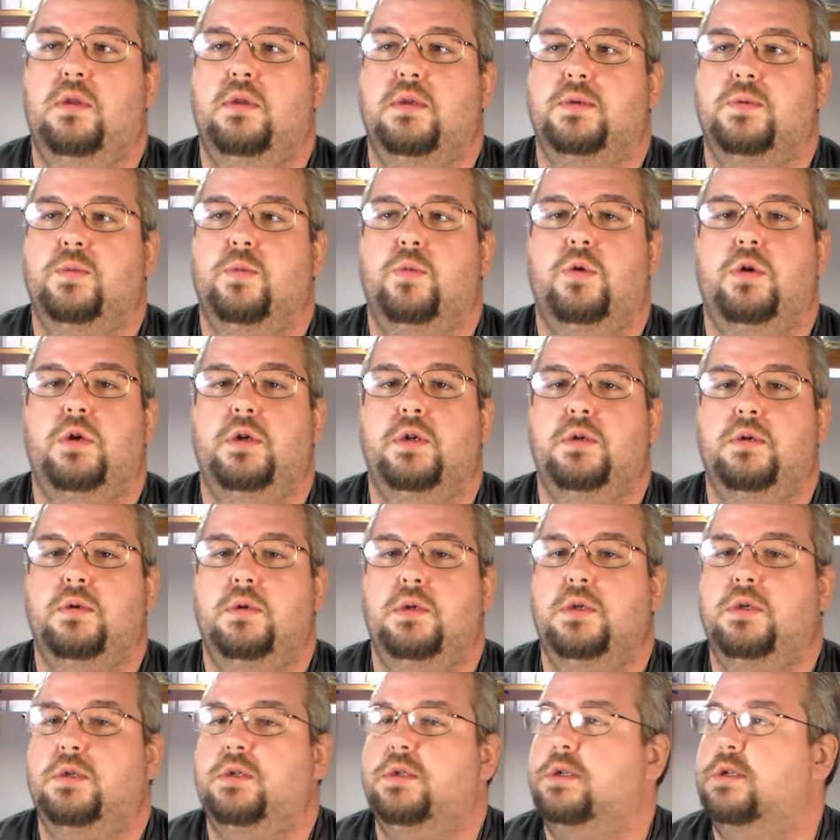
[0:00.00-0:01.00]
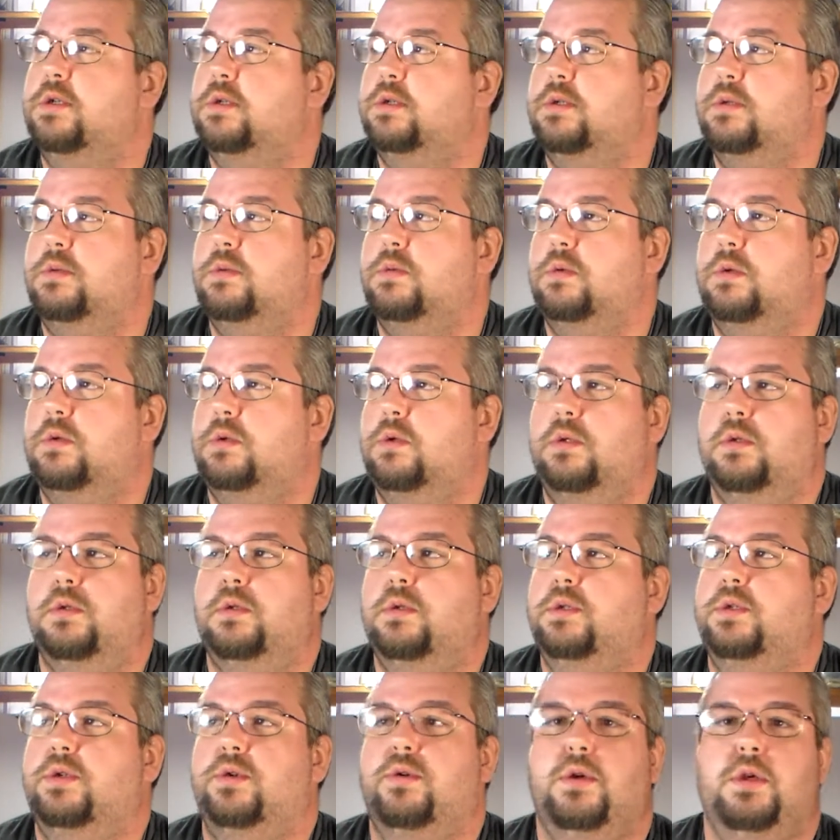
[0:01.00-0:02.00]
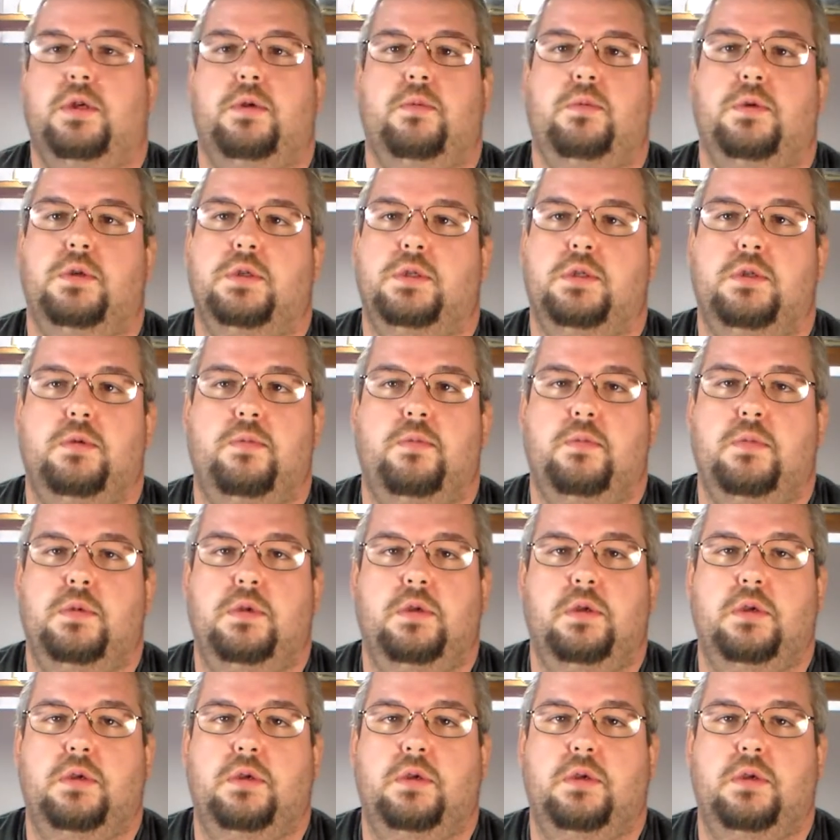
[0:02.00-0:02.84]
this one, this train must have,